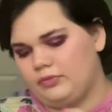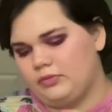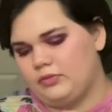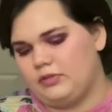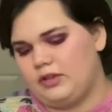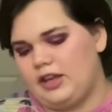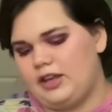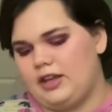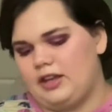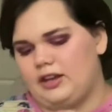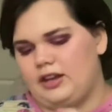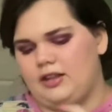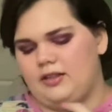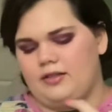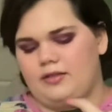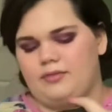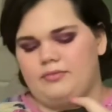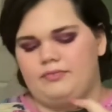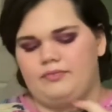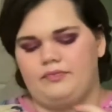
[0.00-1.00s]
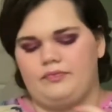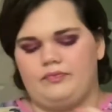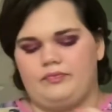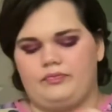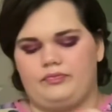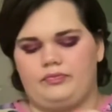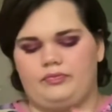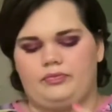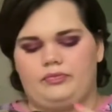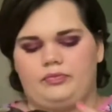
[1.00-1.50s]
Hi, honeys.
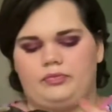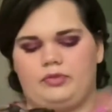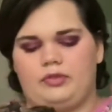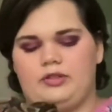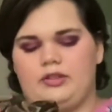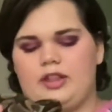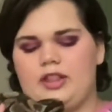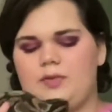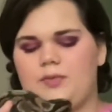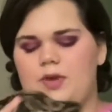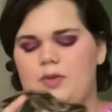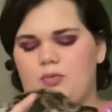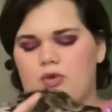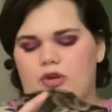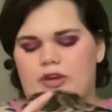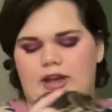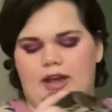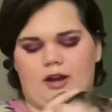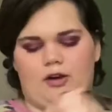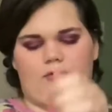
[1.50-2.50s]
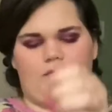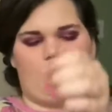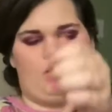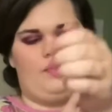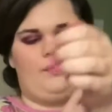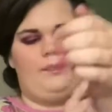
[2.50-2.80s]
Let's be more careful.